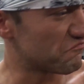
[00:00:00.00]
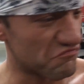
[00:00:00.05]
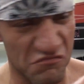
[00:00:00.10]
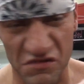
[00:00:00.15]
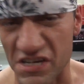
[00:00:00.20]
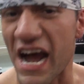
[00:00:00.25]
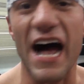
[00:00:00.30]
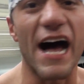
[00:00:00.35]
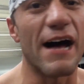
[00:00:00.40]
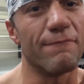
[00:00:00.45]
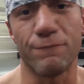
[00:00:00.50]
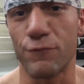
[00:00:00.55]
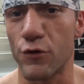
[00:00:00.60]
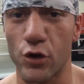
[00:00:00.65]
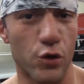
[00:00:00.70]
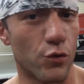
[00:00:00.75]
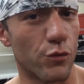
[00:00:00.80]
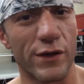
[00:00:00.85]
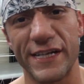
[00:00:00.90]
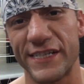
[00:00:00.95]

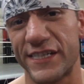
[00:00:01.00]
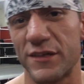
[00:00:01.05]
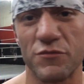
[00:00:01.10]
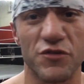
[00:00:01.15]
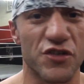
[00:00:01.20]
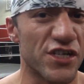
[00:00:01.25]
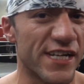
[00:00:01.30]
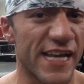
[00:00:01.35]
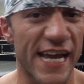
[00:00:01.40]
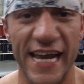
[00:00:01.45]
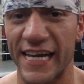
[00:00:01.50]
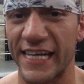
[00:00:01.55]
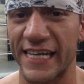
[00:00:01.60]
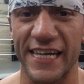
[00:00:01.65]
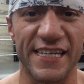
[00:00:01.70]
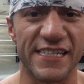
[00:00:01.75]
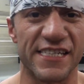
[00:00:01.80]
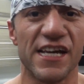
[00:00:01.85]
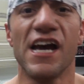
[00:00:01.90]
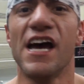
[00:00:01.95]
tomfoolery, some
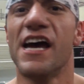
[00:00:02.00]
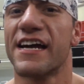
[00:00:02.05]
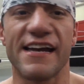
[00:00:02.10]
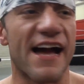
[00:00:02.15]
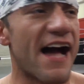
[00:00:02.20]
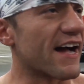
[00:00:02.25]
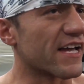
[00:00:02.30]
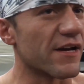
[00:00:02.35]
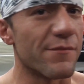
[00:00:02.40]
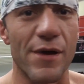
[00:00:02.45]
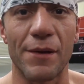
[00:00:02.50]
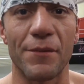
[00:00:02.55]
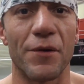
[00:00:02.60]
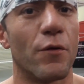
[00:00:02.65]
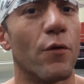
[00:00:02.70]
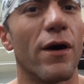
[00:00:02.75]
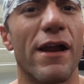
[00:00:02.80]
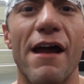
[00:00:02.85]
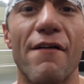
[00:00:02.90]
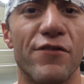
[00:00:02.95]
shenanigans,
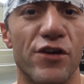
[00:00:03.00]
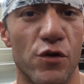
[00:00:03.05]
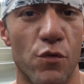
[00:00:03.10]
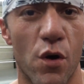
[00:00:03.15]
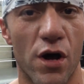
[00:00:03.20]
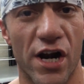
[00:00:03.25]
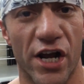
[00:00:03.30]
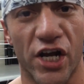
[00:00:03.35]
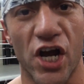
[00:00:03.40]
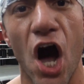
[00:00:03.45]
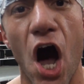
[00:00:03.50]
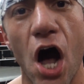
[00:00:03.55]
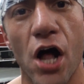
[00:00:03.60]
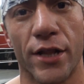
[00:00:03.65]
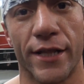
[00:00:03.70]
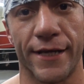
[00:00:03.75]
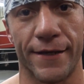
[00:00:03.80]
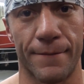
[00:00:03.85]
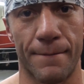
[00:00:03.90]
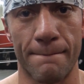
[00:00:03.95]
cockamamie, whatever you want to
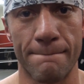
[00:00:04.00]
call it,